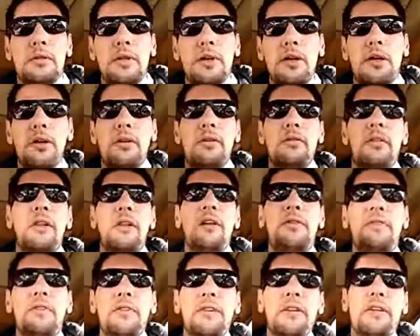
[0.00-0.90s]
Oh,
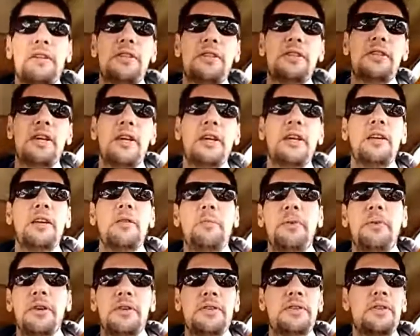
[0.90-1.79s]
lovely. Just taking a
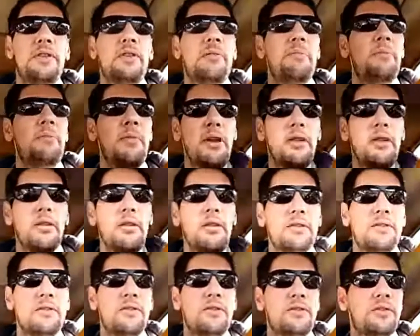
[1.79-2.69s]
piss in the middle
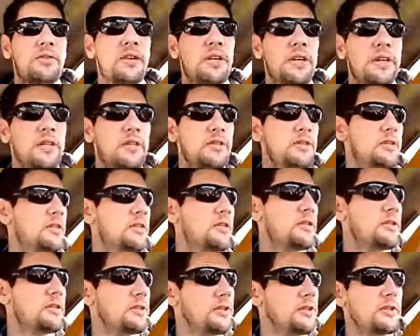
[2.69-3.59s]
of the street.
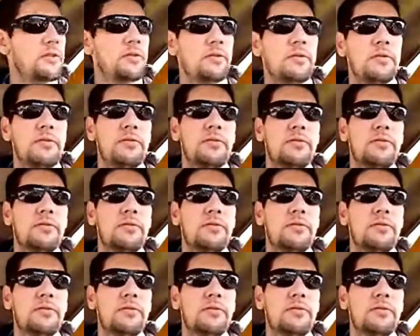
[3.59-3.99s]
Jesus.